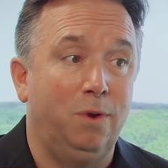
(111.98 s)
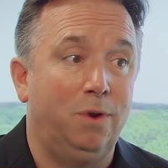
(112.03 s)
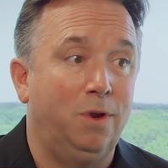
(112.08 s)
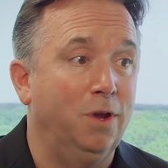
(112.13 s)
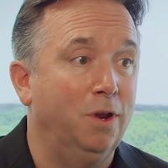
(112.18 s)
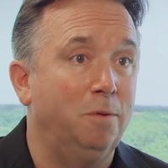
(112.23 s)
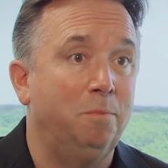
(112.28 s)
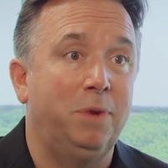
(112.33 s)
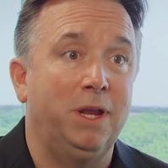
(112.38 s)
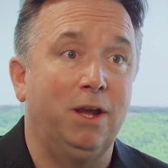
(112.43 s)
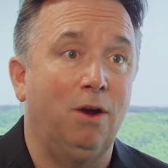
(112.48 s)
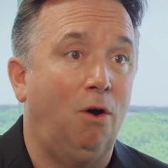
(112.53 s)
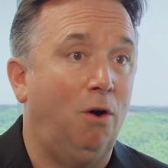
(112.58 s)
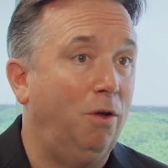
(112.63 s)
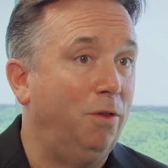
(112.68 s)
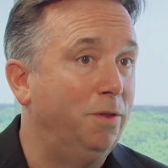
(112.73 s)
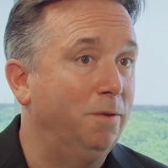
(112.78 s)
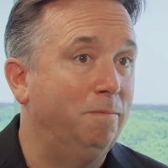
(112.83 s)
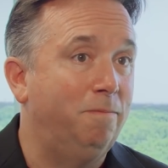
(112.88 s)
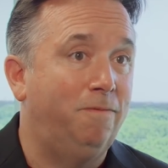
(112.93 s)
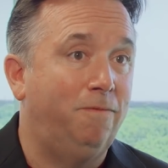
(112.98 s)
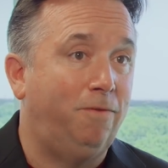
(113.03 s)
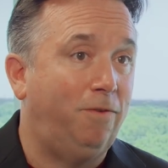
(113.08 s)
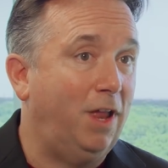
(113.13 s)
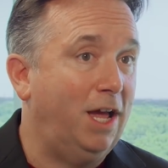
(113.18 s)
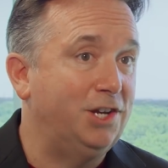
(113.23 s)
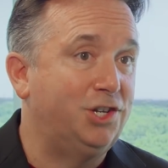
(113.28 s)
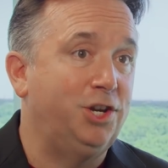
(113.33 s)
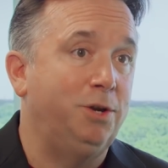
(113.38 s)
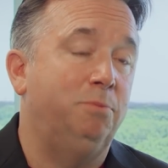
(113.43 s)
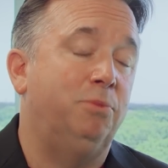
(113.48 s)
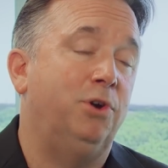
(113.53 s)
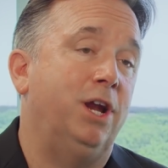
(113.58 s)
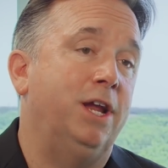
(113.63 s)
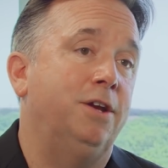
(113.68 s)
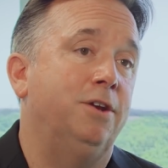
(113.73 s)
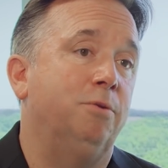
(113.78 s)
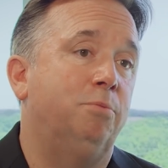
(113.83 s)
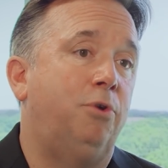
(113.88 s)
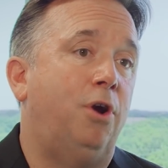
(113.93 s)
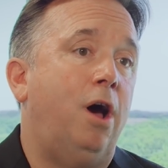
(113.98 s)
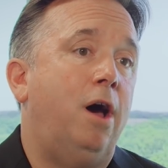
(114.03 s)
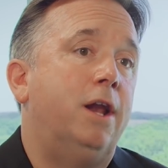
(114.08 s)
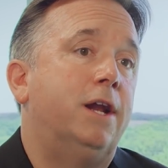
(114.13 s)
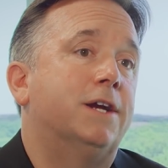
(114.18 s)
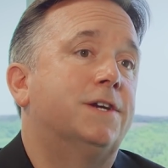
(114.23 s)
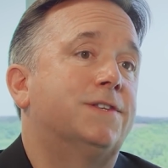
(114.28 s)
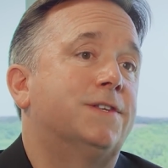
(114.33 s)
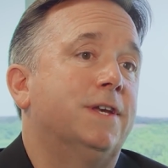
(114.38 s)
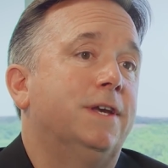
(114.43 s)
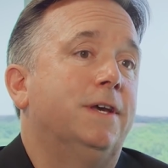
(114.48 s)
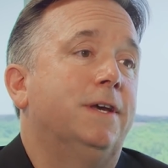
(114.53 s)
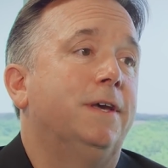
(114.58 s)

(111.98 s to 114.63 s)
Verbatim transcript: going to be all the flashy brand new products,